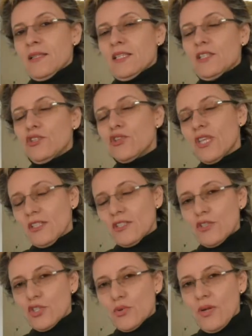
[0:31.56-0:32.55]
In
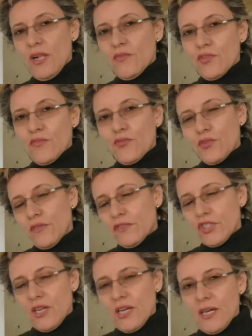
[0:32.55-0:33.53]
2012, on the 4th of
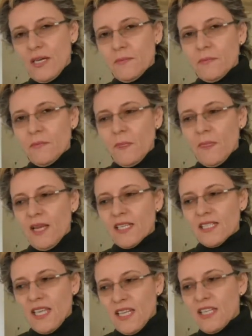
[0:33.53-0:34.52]
July, I
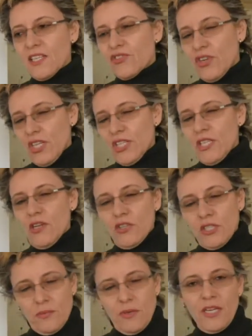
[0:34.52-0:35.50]
suddenly and tragically
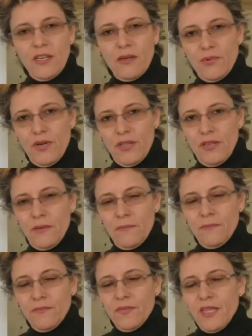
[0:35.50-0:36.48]
lost my younger brother.
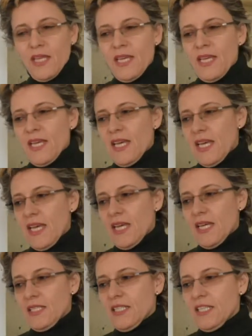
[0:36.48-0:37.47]

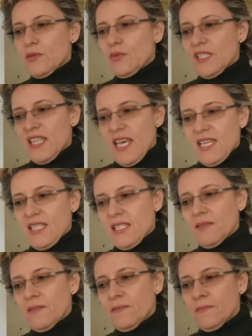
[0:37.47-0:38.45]
And it was that
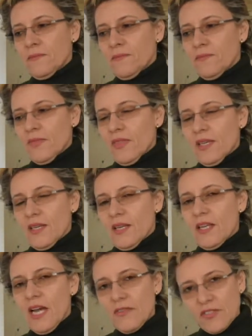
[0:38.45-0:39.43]

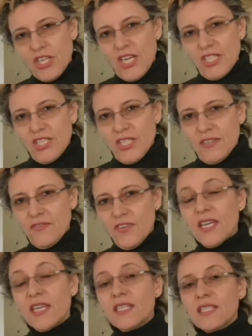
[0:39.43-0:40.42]
life-changing
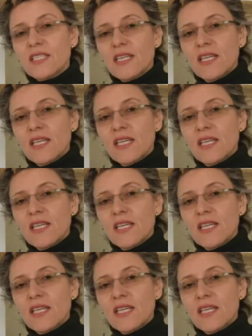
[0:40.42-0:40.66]
event